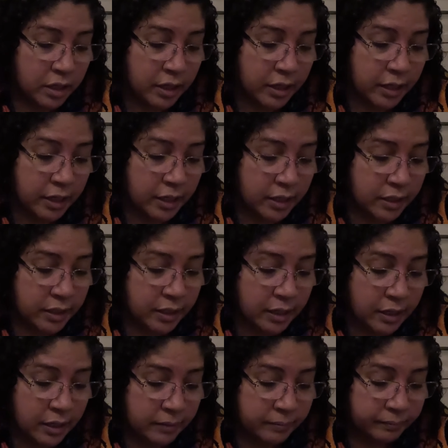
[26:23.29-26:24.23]
And
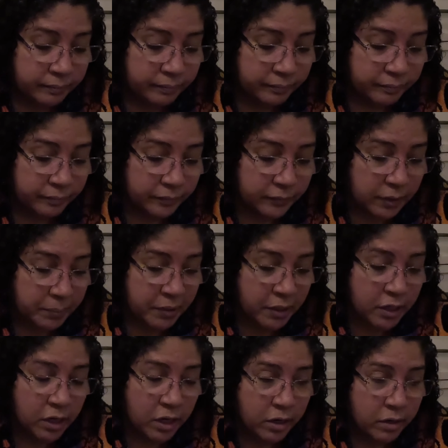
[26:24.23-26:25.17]
I'm going
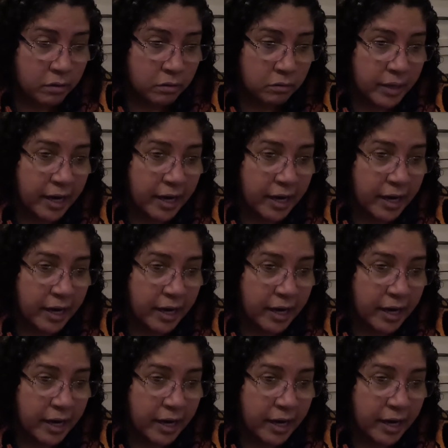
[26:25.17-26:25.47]
to go